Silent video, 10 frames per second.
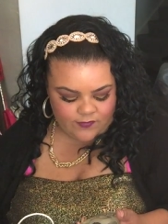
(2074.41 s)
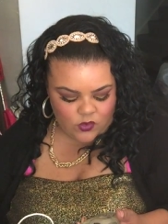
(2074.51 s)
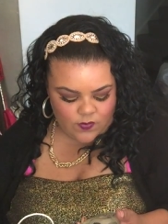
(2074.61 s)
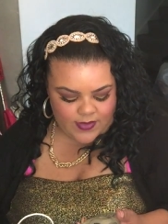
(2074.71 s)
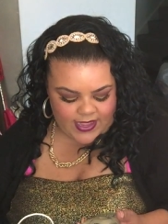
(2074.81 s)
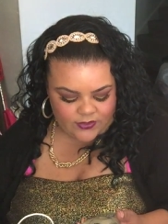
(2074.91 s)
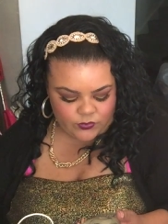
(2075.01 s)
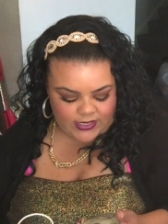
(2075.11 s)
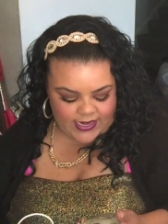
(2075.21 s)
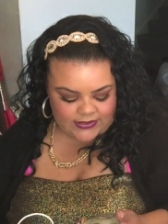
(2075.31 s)
foam bath,
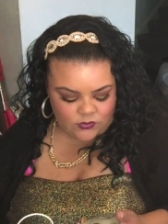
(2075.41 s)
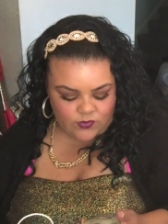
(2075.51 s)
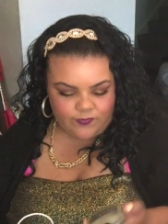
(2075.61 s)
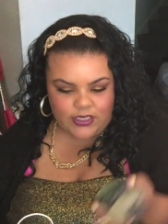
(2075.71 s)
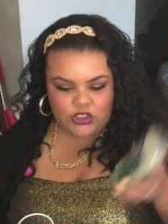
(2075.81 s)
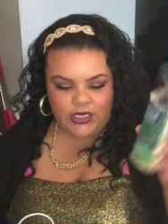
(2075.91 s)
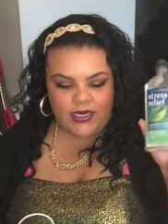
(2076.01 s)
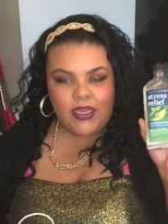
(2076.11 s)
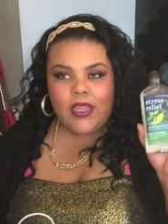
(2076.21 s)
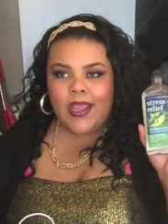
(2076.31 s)
relax and refreshing.